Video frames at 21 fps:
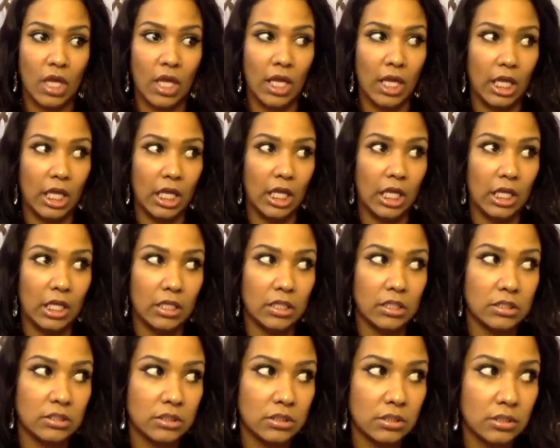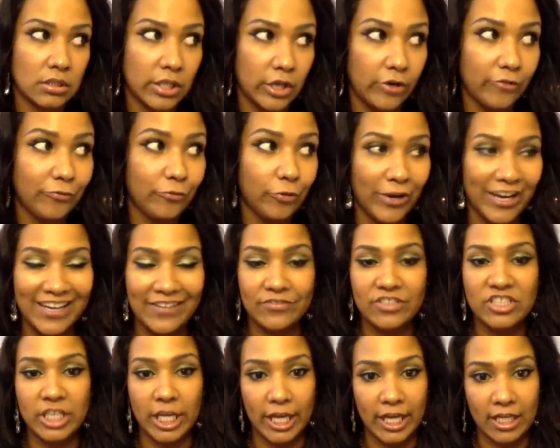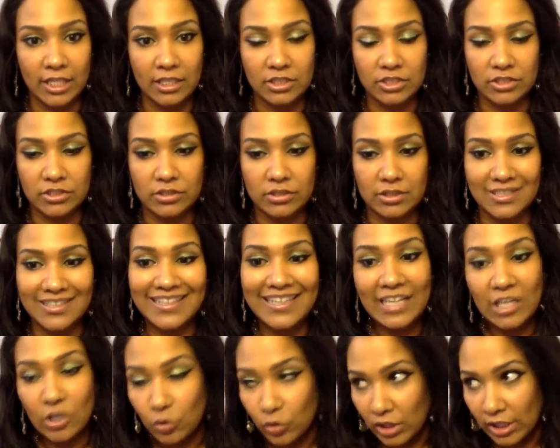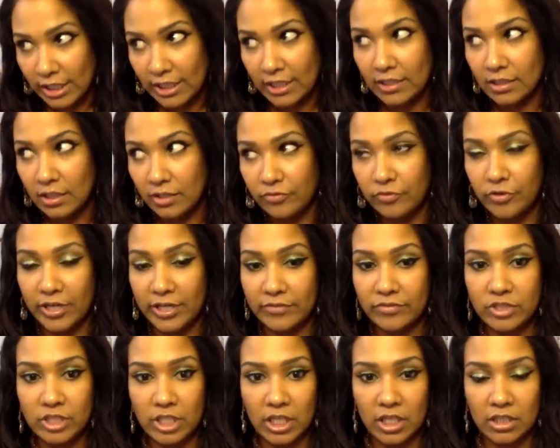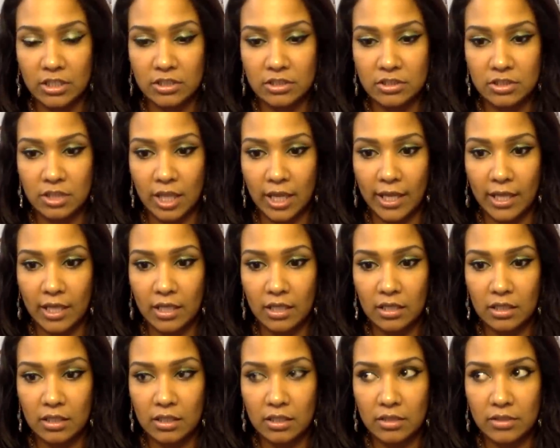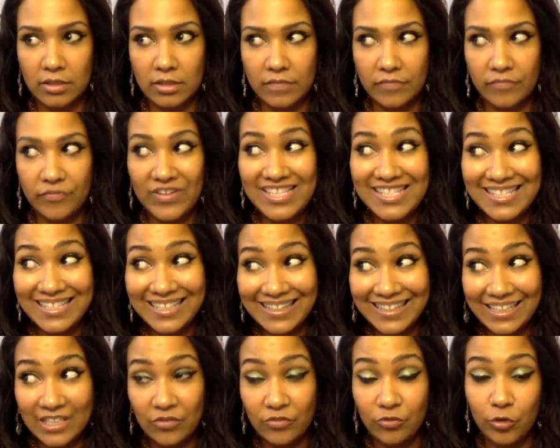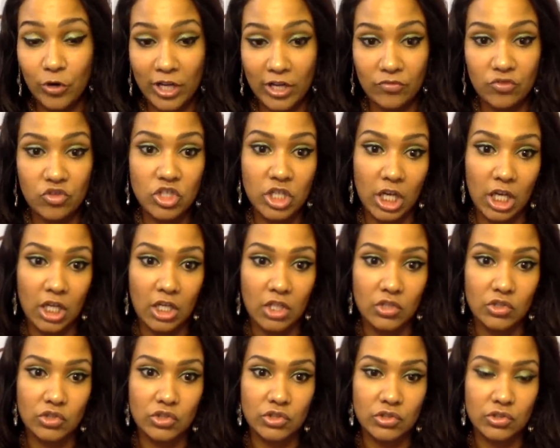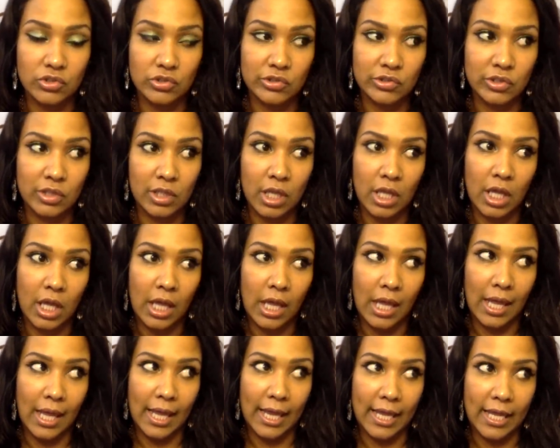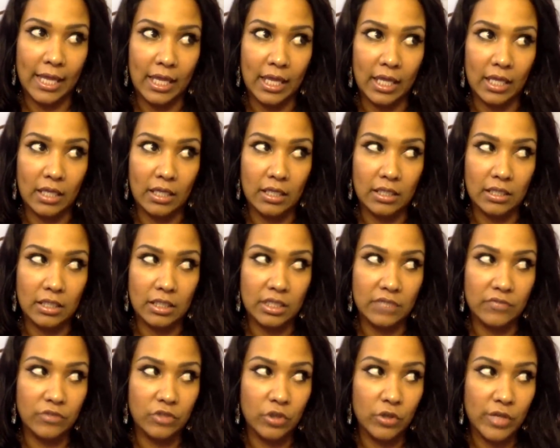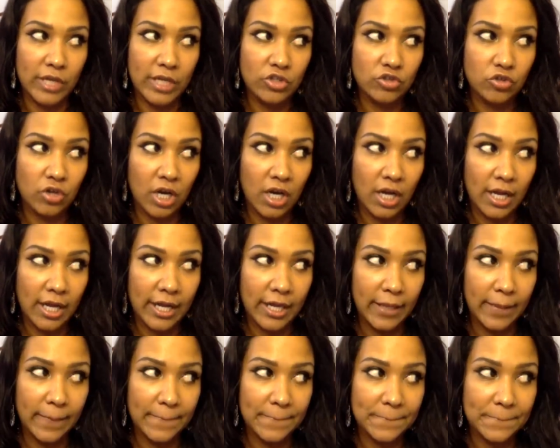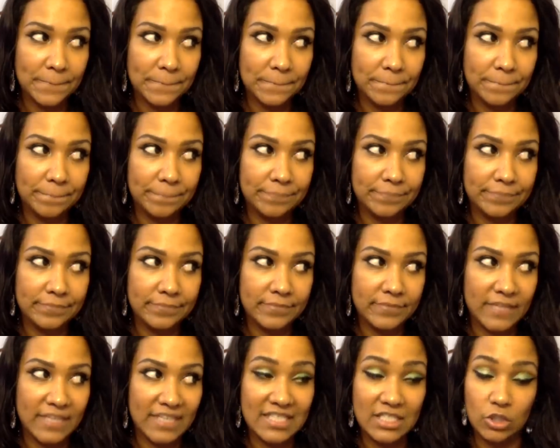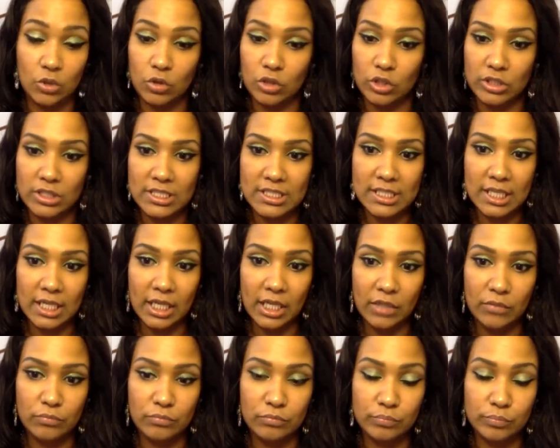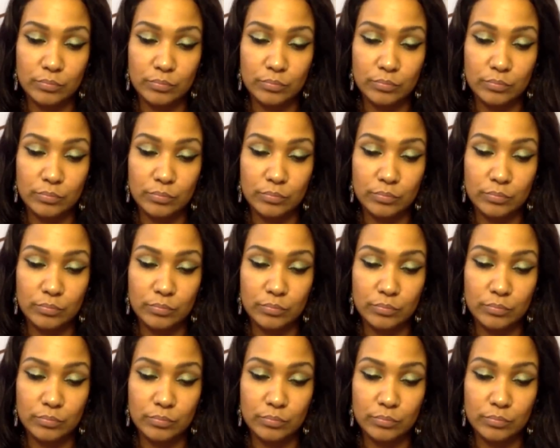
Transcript: And they're afraid of change, literally afraid of change, like physically afraid of change. And even though they try, they still look the same.